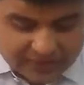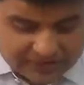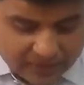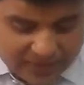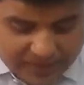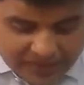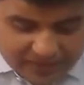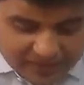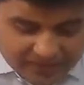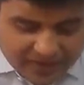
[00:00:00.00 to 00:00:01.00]

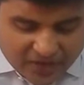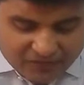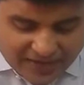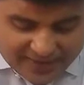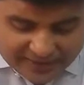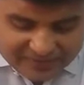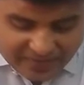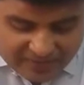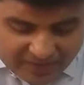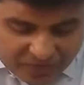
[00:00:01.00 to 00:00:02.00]
Similarly, if the ray of light is
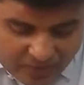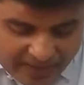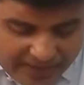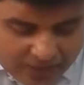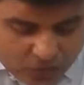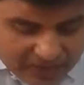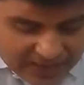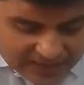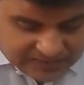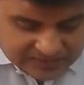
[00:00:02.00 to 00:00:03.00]
traveling from air to
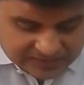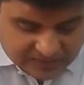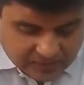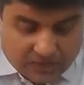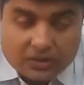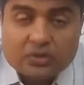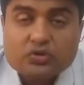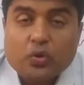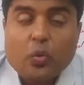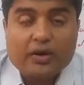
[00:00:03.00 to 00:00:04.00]
glass,
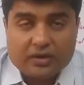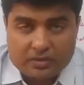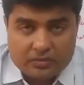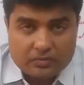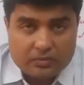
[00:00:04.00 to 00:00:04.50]
so water,